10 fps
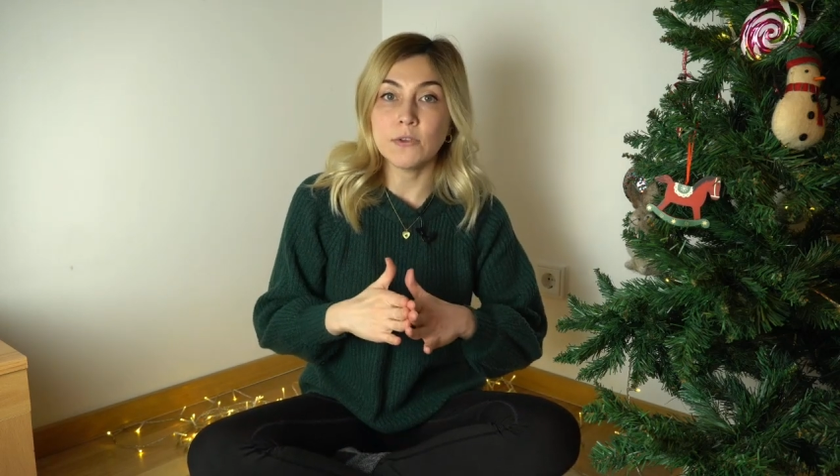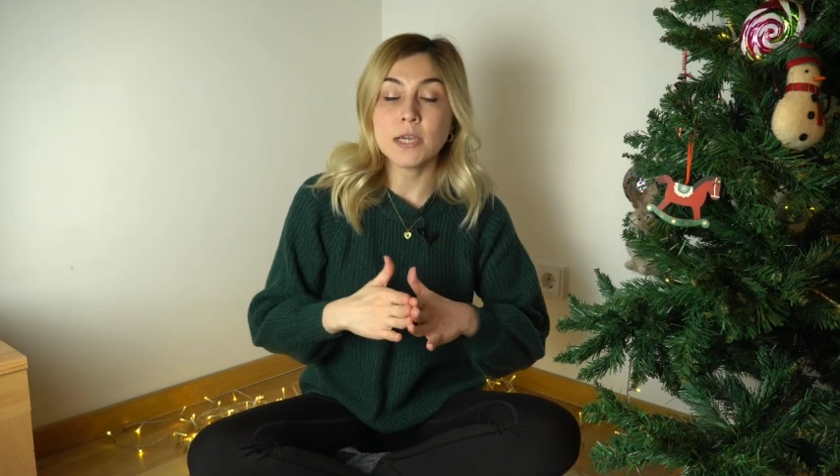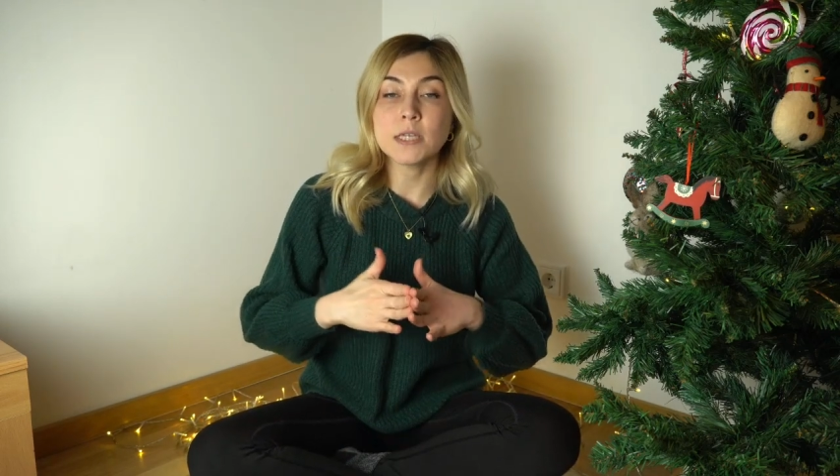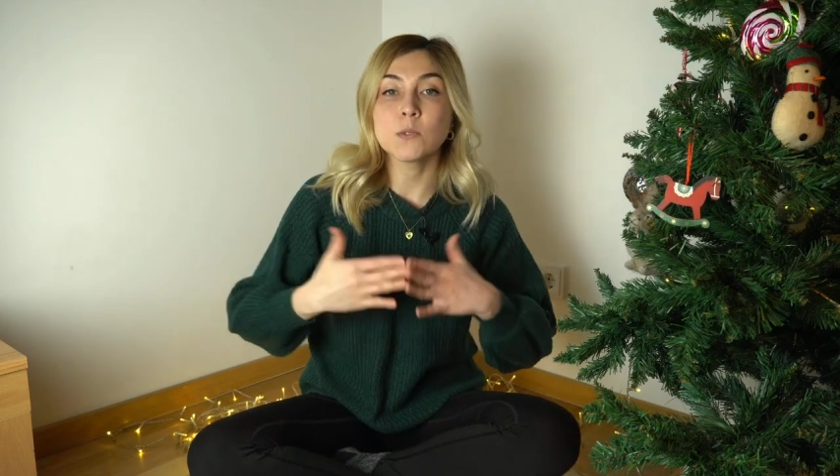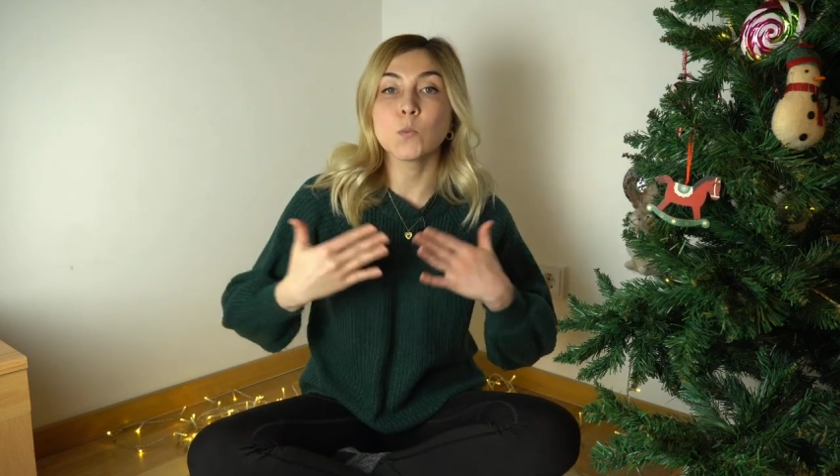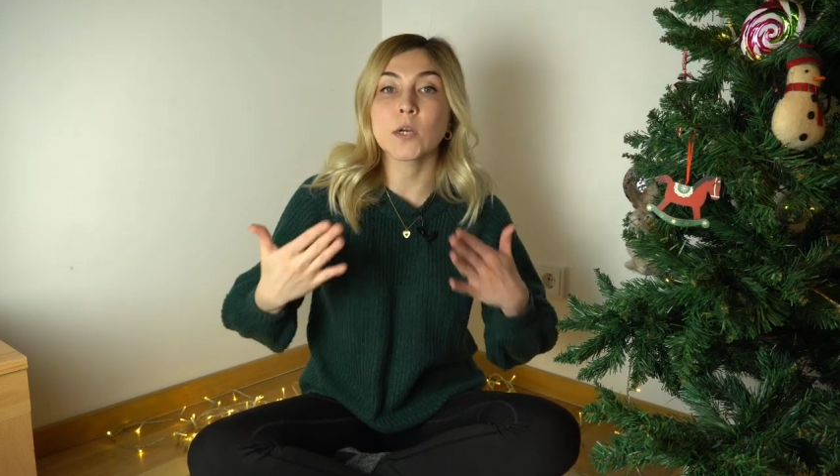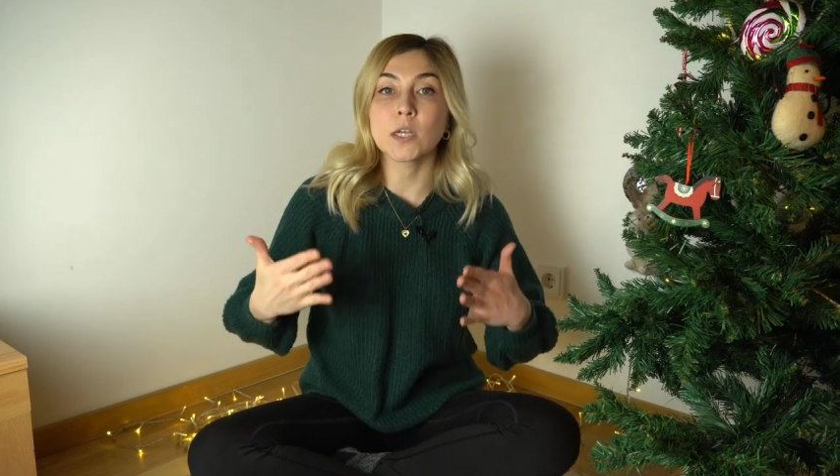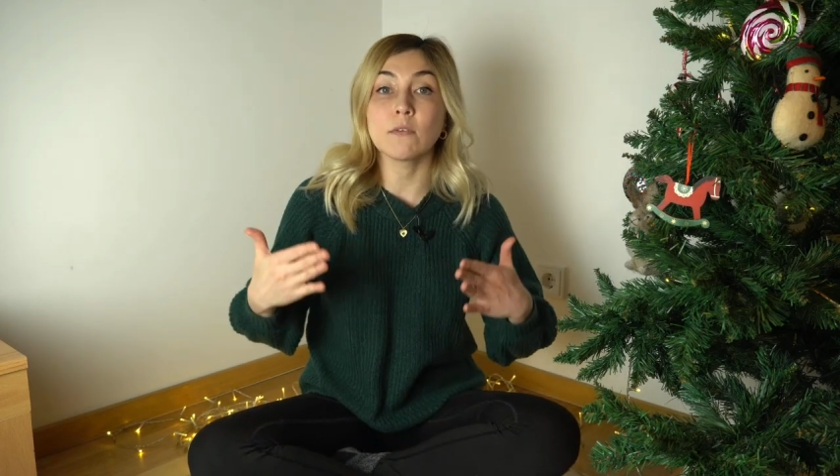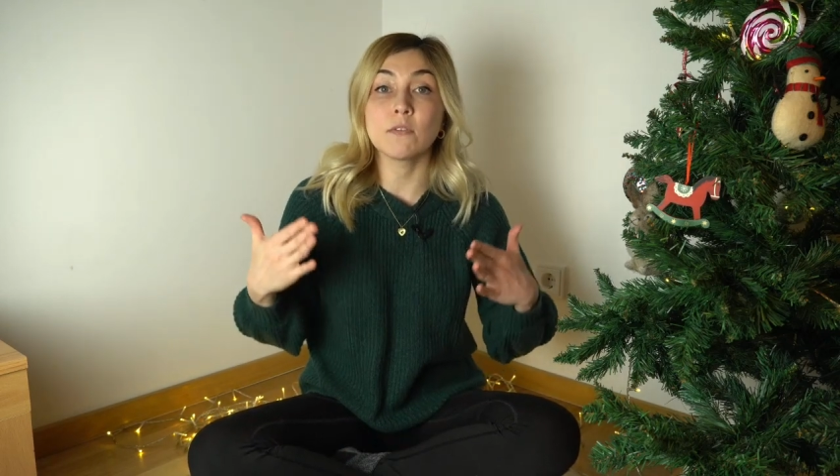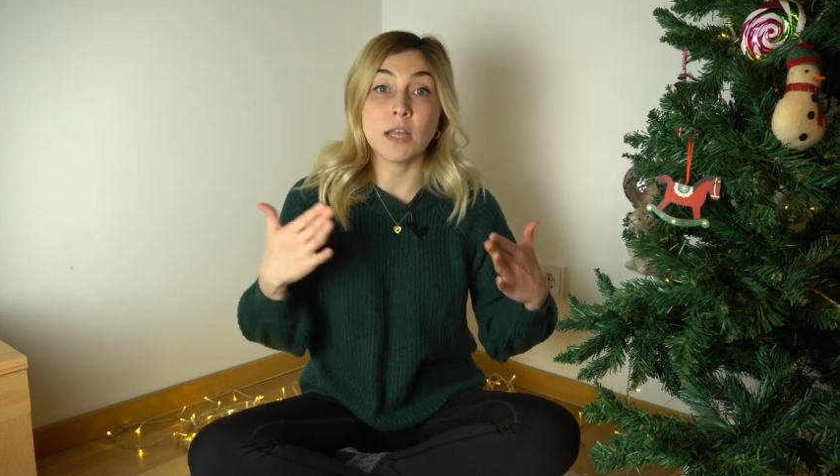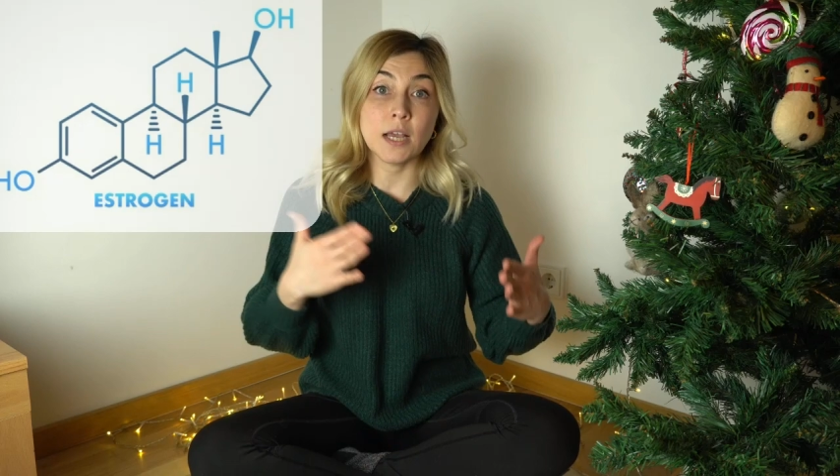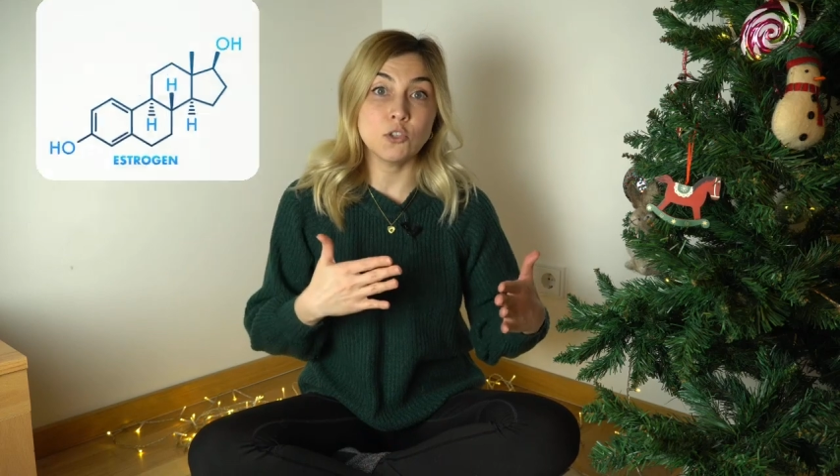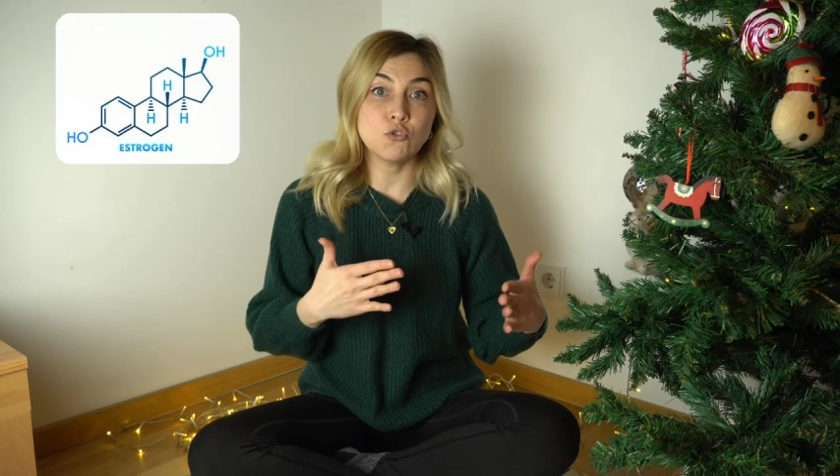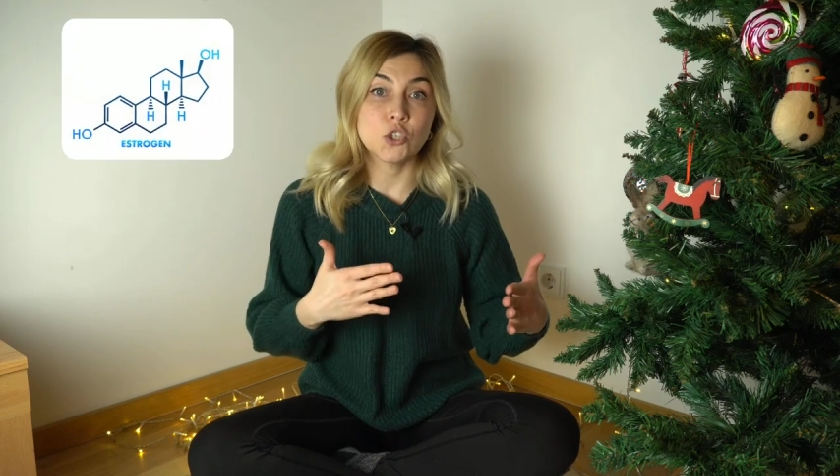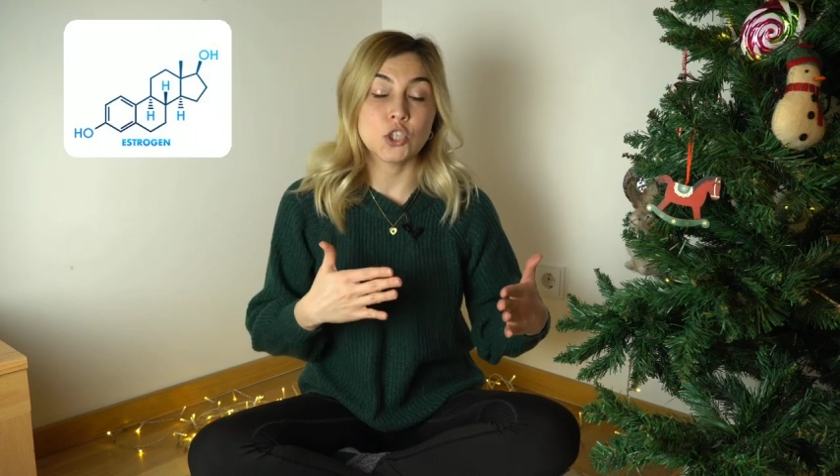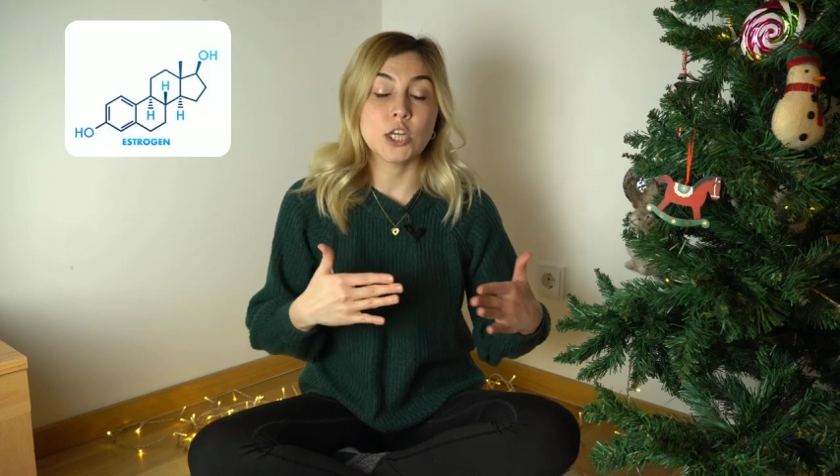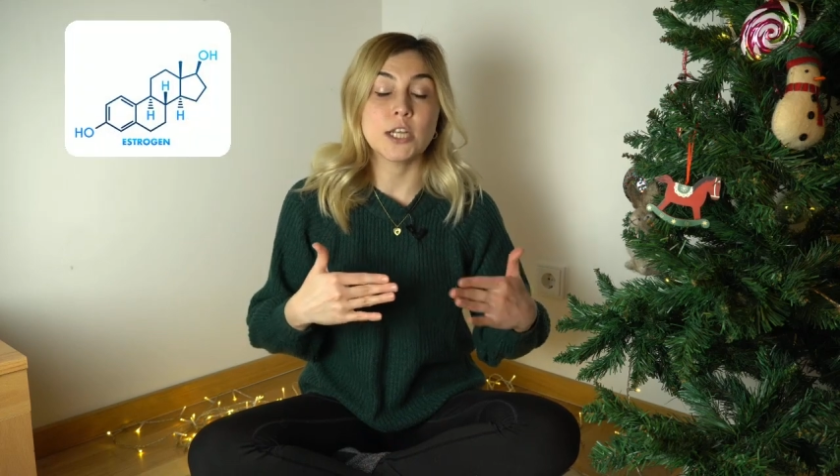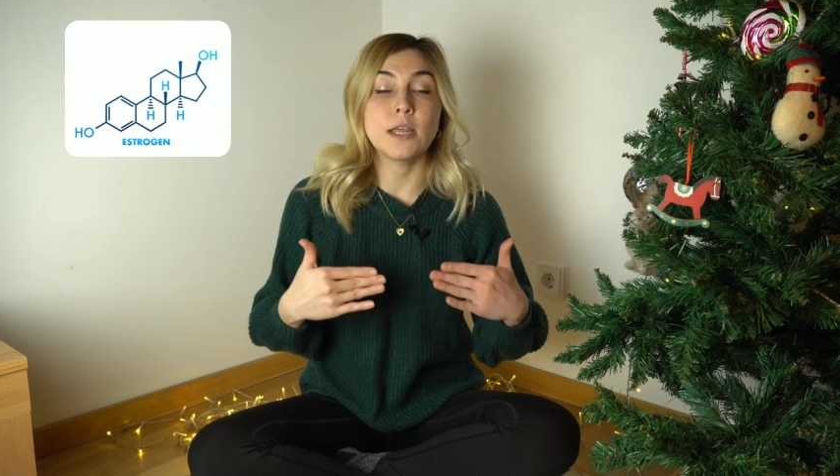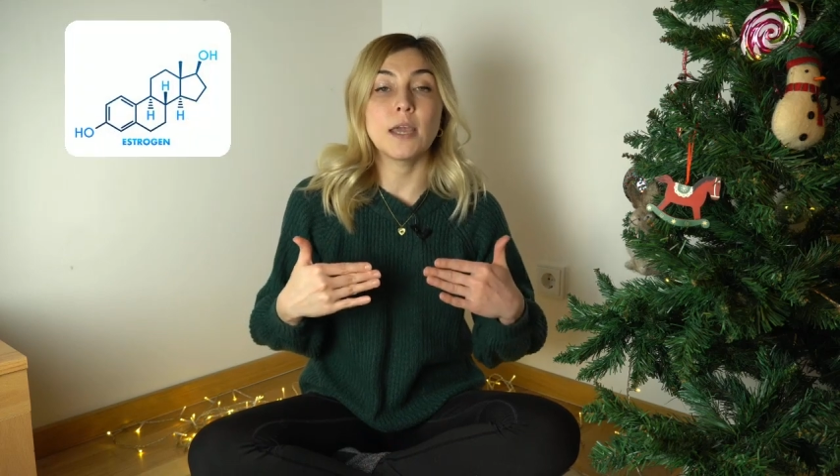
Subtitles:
phase were given estrogen